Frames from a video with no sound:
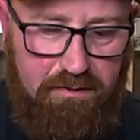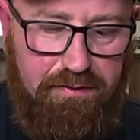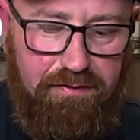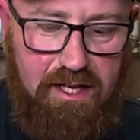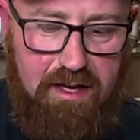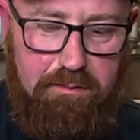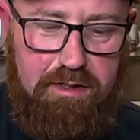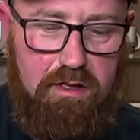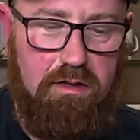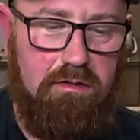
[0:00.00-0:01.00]
flipped.
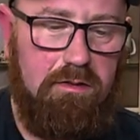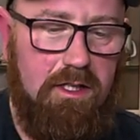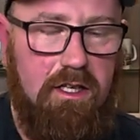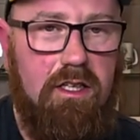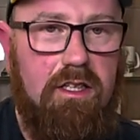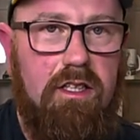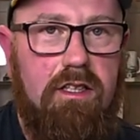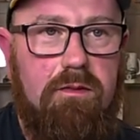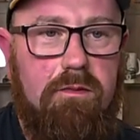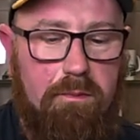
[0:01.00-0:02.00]
So
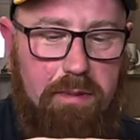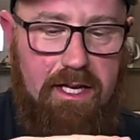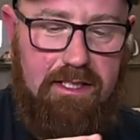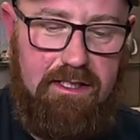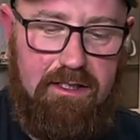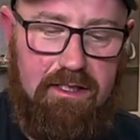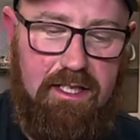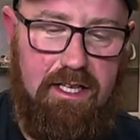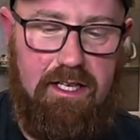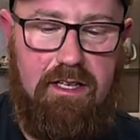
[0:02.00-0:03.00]

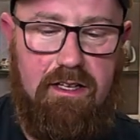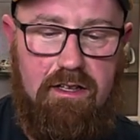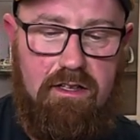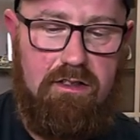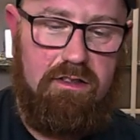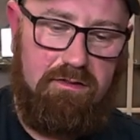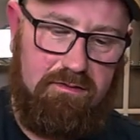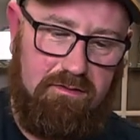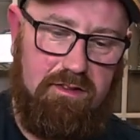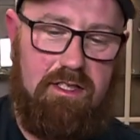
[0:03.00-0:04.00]
basically,
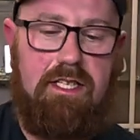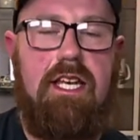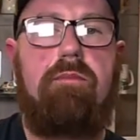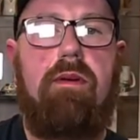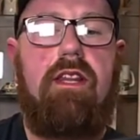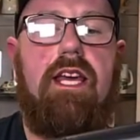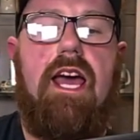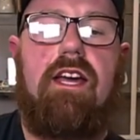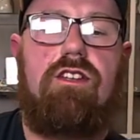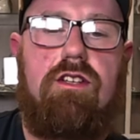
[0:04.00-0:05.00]
the deeper the
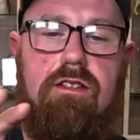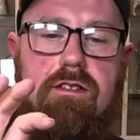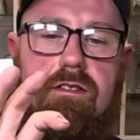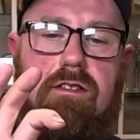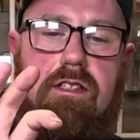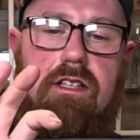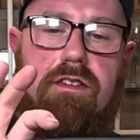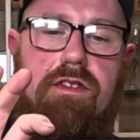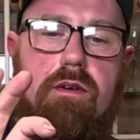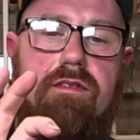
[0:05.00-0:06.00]
action,
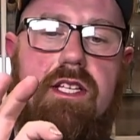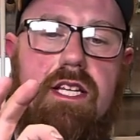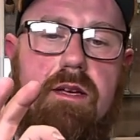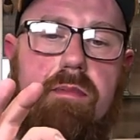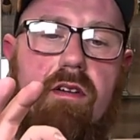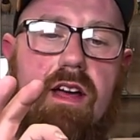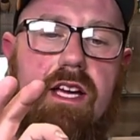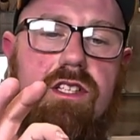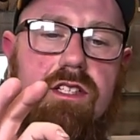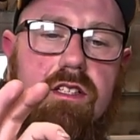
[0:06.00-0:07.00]
if you have a deeper
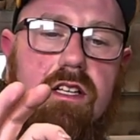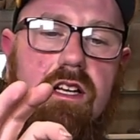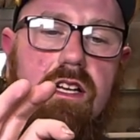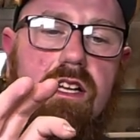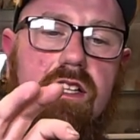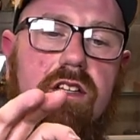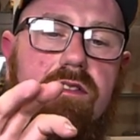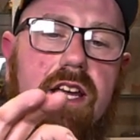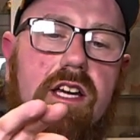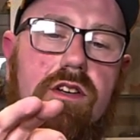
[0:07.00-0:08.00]
action, the
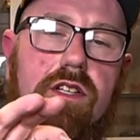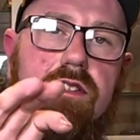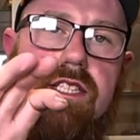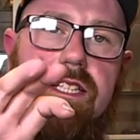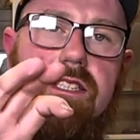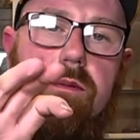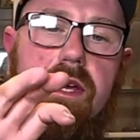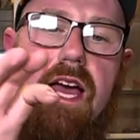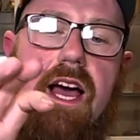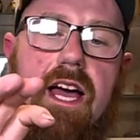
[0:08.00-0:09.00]
recoil tends to
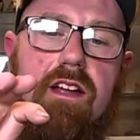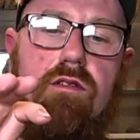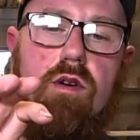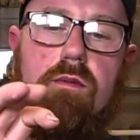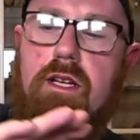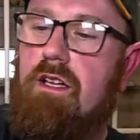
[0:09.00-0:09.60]
be higher up